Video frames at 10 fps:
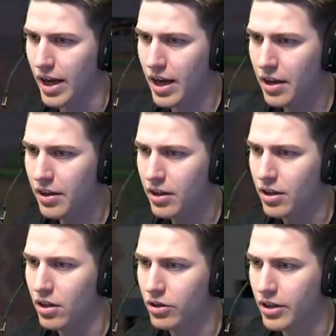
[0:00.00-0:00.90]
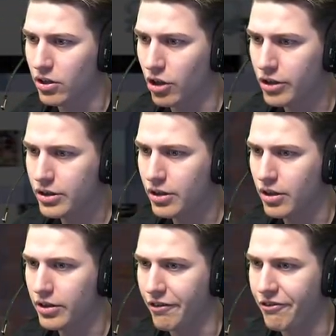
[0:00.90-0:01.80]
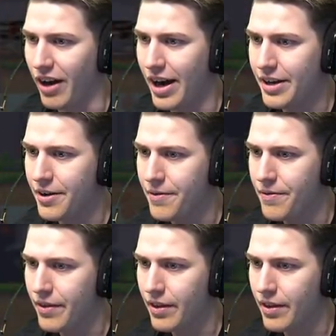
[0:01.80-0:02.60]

Yeah? Looking good? Looking fine?